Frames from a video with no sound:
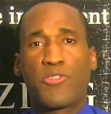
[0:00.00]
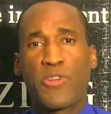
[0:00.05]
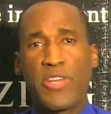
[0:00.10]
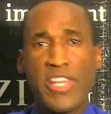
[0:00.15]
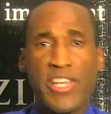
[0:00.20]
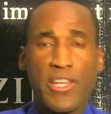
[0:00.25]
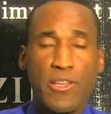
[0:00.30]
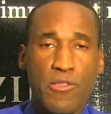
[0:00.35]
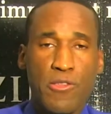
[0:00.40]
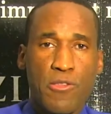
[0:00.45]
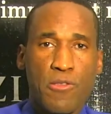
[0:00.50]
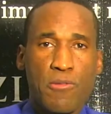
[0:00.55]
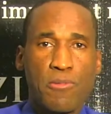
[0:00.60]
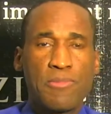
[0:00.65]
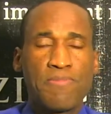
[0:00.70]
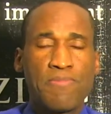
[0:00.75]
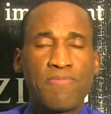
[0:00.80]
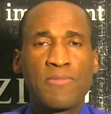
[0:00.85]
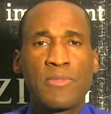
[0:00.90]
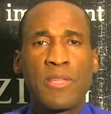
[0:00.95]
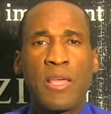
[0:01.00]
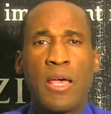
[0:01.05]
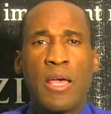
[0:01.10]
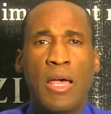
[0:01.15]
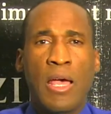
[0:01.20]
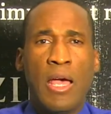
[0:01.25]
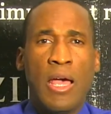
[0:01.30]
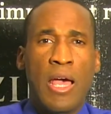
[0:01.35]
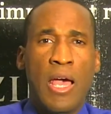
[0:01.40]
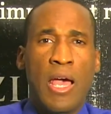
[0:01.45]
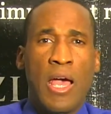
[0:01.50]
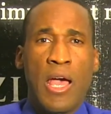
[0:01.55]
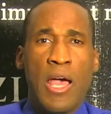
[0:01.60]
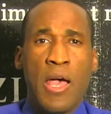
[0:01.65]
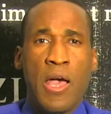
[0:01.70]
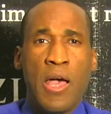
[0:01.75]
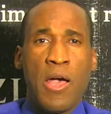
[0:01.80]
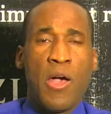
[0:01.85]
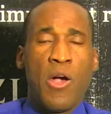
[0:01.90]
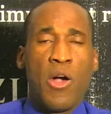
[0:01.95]
Greetings
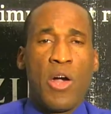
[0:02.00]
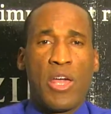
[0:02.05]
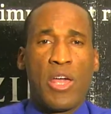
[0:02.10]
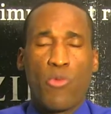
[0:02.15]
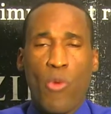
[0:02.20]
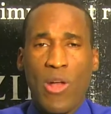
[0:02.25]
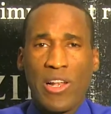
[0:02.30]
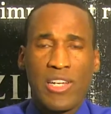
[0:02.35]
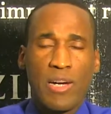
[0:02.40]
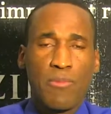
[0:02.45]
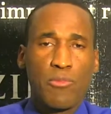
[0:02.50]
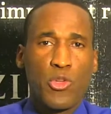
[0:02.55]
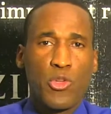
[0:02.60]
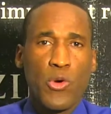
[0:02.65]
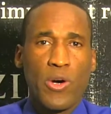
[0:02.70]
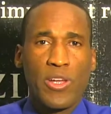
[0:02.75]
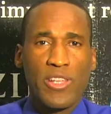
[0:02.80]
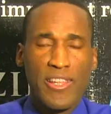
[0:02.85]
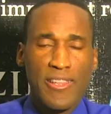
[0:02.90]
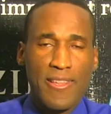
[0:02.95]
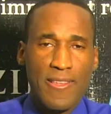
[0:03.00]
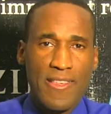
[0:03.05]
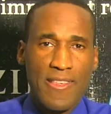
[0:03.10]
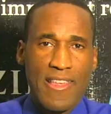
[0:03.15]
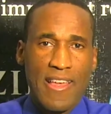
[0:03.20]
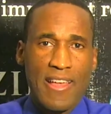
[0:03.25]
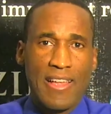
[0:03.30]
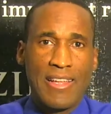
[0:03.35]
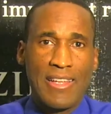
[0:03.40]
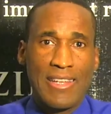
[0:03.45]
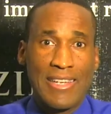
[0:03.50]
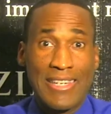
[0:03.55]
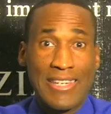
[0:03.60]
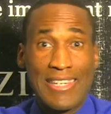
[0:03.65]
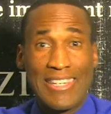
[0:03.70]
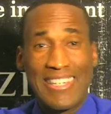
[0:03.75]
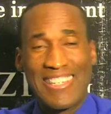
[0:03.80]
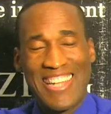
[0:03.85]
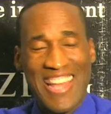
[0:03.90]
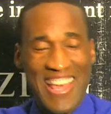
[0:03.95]
and welcome to another
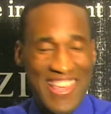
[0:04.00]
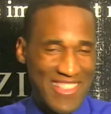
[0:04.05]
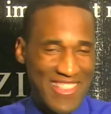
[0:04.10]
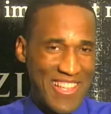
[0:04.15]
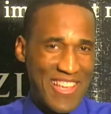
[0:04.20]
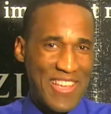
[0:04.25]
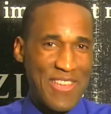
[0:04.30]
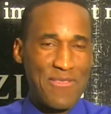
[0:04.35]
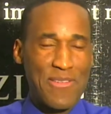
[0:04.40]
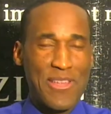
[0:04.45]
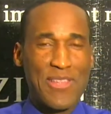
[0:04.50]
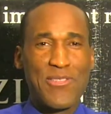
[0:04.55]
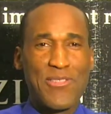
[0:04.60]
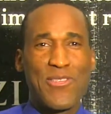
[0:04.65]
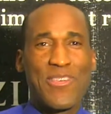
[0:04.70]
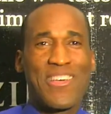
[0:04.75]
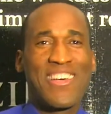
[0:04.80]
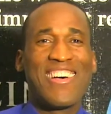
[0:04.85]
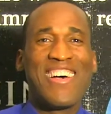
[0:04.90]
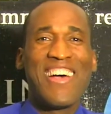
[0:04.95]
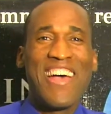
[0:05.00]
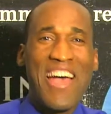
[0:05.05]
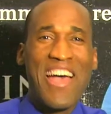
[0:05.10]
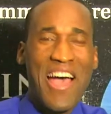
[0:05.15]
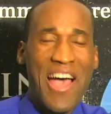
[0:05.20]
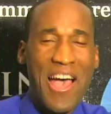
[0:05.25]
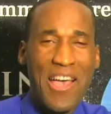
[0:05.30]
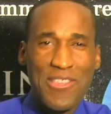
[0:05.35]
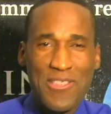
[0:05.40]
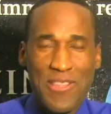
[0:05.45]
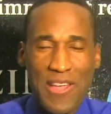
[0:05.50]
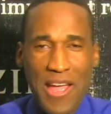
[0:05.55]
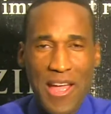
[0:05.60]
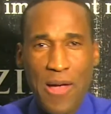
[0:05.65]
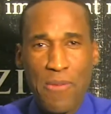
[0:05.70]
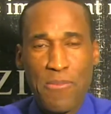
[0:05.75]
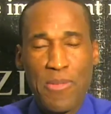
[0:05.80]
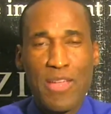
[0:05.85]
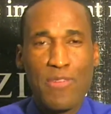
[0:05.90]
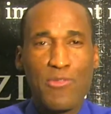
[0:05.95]
last day event as they
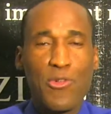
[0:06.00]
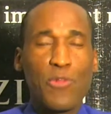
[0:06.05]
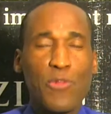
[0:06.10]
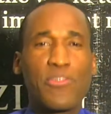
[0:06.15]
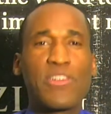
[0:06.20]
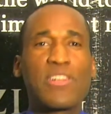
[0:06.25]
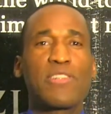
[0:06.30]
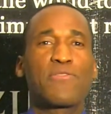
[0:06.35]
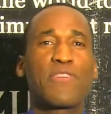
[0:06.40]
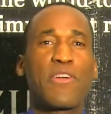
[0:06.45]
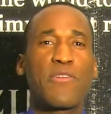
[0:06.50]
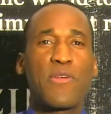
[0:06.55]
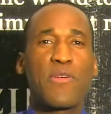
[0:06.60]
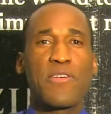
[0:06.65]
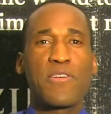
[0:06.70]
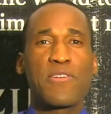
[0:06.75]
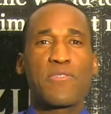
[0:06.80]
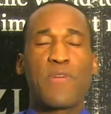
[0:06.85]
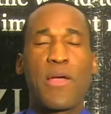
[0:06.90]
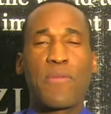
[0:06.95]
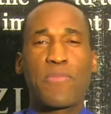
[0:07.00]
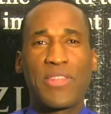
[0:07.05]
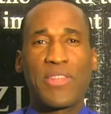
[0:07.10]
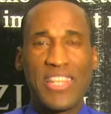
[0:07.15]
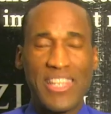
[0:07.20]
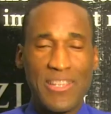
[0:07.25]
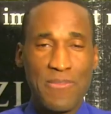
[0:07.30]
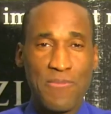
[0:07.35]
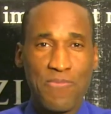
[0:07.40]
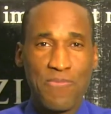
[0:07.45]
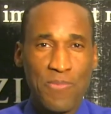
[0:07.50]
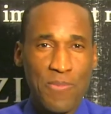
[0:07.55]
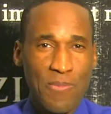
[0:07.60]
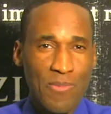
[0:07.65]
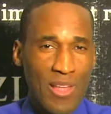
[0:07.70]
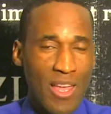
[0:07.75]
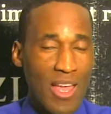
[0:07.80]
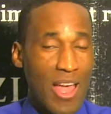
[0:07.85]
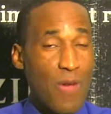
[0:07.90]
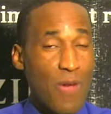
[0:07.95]
are being fulfilled very rapidly.
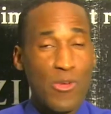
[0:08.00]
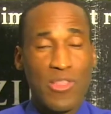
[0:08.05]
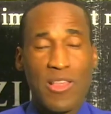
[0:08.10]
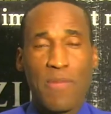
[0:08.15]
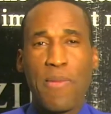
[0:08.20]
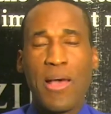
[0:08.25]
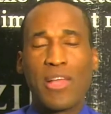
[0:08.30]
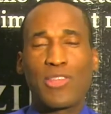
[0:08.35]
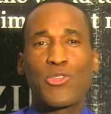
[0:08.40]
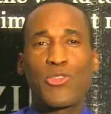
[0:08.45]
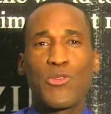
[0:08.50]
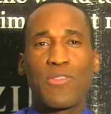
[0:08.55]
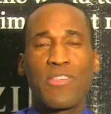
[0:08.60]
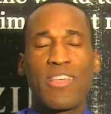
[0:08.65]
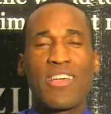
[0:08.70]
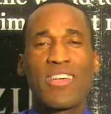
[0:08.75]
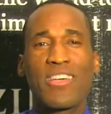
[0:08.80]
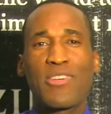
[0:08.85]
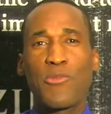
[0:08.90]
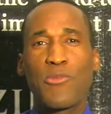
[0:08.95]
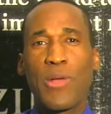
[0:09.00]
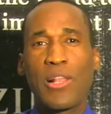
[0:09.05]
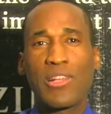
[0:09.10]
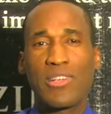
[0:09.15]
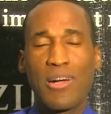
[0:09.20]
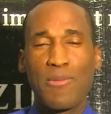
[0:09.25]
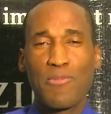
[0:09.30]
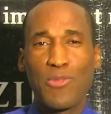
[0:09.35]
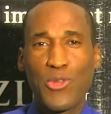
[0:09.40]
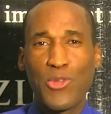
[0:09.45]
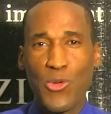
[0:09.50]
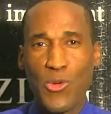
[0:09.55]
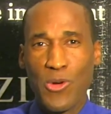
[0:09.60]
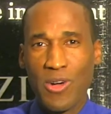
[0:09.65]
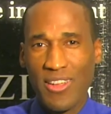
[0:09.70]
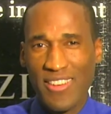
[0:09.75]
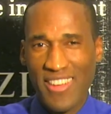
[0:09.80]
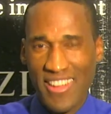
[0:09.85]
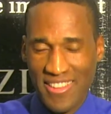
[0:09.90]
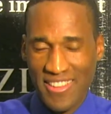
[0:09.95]
I was about to say welcome
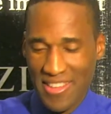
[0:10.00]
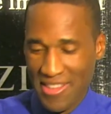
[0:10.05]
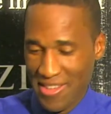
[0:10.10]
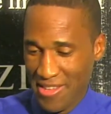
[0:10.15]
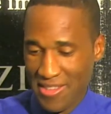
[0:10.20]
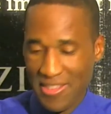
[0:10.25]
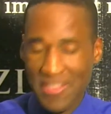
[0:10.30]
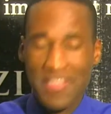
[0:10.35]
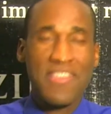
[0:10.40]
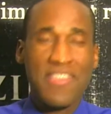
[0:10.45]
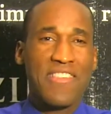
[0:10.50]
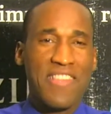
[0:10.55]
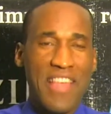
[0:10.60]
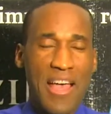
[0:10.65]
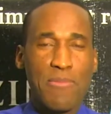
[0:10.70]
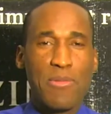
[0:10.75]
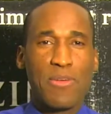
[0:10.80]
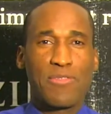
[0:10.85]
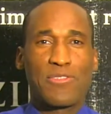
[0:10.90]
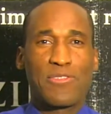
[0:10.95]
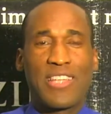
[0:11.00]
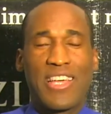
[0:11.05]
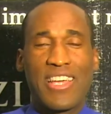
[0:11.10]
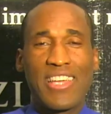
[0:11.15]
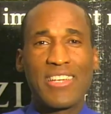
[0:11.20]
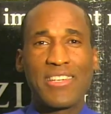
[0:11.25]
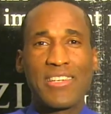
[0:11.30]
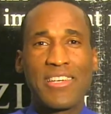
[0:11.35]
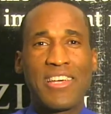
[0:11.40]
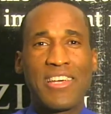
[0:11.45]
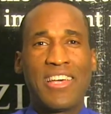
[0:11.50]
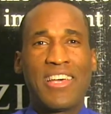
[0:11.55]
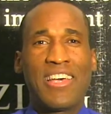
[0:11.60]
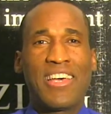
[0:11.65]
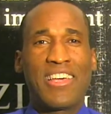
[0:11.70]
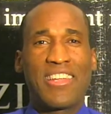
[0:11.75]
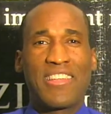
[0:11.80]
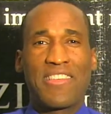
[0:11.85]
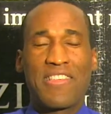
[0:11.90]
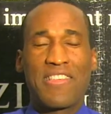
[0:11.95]
to another Sabbath day.
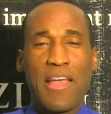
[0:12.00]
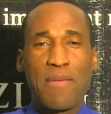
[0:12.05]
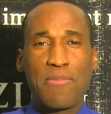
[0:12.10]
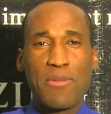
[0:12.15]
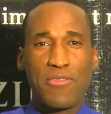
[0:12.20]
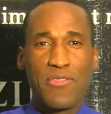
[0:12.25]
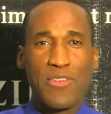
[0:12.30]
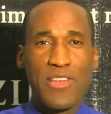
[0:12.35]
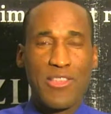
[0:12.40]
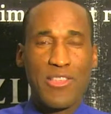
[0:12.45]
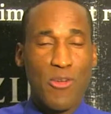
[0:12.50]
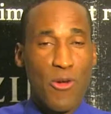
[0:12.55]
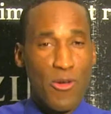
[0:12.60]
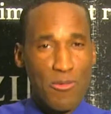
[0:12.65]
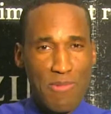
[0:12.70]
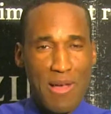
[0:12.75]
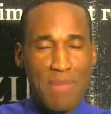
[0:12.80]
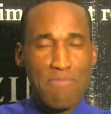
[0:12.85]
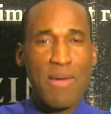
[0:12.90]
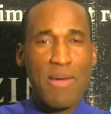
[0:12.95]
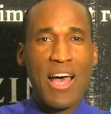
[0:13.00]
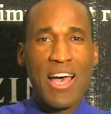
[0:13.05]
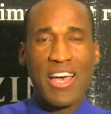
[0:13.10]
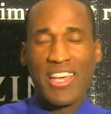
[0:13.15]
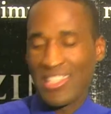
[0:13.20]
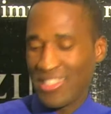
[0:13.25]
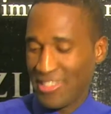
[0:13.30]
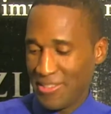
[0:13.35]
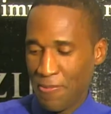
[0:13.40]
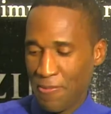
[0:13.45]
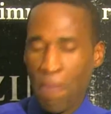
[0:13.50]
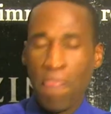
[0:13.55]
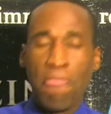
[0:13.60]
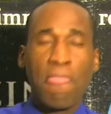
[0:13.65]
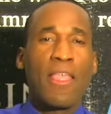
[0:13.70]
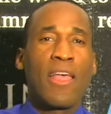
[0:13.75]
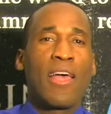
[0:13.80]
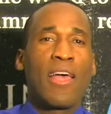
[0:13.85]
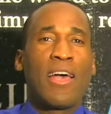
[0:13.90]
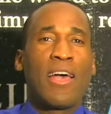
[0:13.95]
The Sabbath is on my mind.
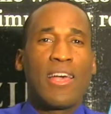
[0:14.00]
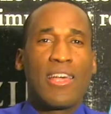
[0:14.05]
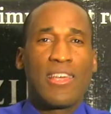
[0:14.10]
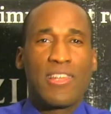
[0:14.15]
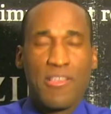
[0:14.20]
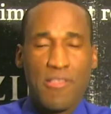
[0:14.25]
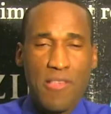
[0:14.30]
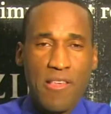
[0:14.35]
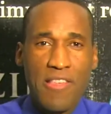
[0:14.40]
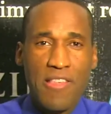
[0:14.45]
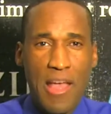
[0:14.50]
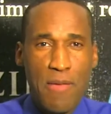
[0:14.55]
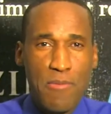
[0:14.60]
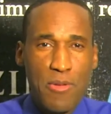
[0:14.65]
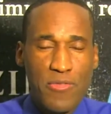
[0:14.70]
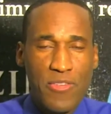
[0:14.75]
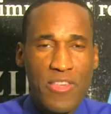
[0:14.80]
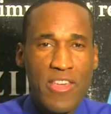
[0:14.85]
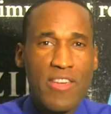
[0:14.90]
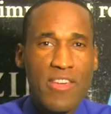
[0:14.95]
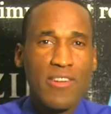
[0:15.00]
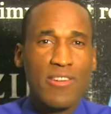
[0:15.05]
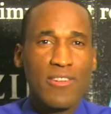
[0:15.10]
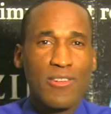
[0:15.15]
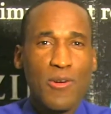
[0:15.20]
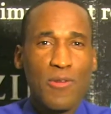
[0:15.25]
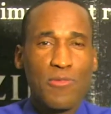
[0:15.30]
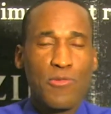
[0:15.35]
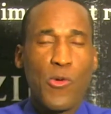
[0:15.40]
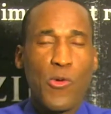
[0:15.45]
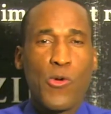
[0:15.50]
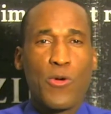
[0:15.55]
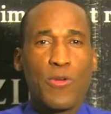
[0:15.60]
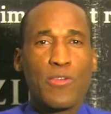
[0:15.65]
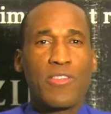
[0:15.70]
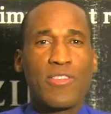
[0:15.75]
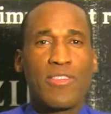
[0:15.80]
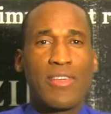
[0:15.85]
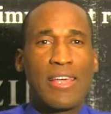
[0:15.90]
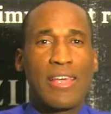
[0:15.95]
It is Sabbath here, of
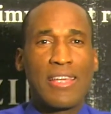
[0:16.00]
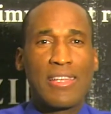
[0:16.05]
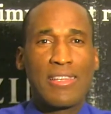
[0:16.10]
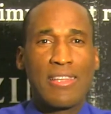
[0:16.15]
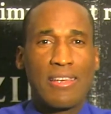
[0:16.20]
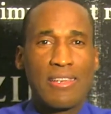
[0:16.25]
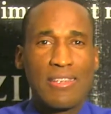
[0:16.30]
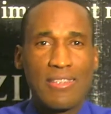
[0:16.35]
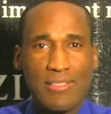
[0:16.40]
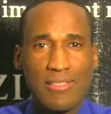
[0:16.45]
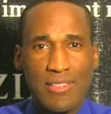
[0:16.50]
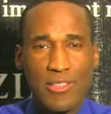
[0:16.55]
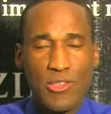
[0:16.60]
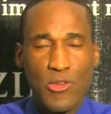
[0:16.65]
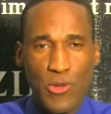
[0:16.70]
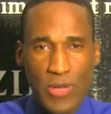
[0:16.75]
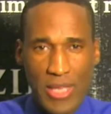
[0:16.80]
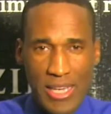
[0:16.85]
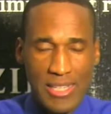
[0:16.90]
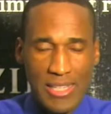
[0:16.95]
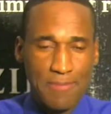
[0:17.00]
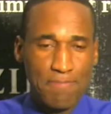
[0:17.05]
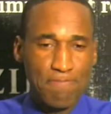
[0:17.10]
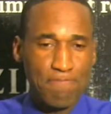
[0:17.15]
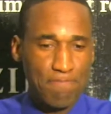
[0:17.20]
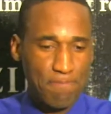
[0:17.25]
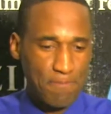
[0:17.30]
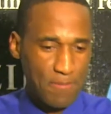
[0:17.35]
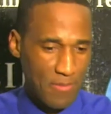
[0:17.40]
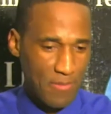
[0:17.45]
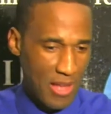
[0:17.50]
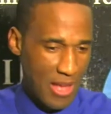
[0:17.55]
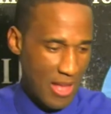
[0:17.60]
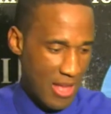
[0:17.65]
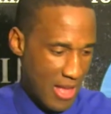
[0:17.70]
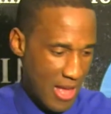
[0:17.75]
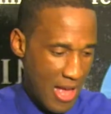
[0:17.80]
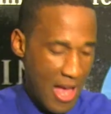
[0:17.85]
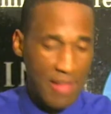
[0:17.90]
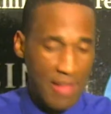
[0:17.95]
course, in the, the UK
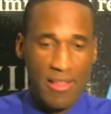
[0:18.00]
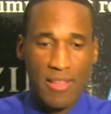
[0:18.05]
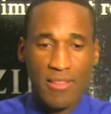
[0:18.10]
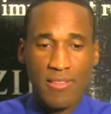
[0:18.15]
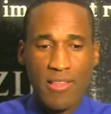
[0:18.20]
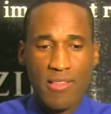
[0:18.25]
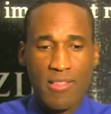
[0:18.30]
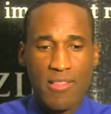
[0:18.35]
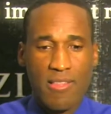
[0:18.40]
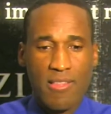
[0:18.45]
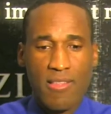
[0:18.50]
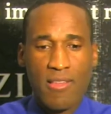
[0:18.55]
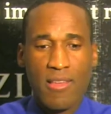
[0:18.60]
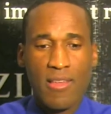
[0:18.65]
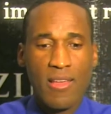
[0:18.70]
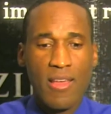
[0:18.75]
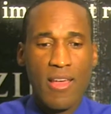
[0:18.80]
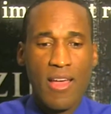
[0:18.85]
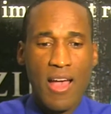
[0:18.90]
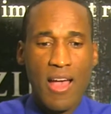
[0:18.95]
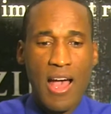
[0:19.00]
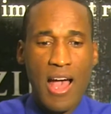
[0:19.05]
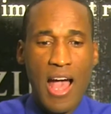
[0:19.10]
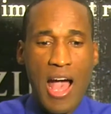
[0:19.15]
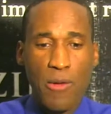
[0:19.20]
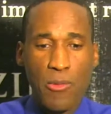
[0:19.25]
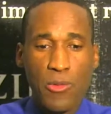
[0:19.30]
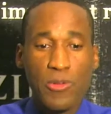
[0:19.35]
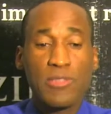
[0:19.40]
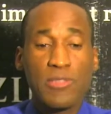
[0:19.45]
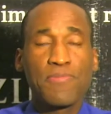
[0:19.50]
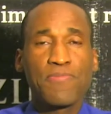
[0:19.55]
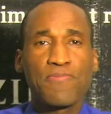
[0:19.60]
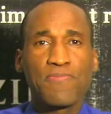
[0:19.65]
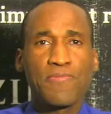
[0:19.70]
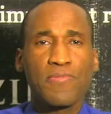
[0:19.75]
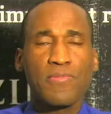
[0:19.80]
at this hour.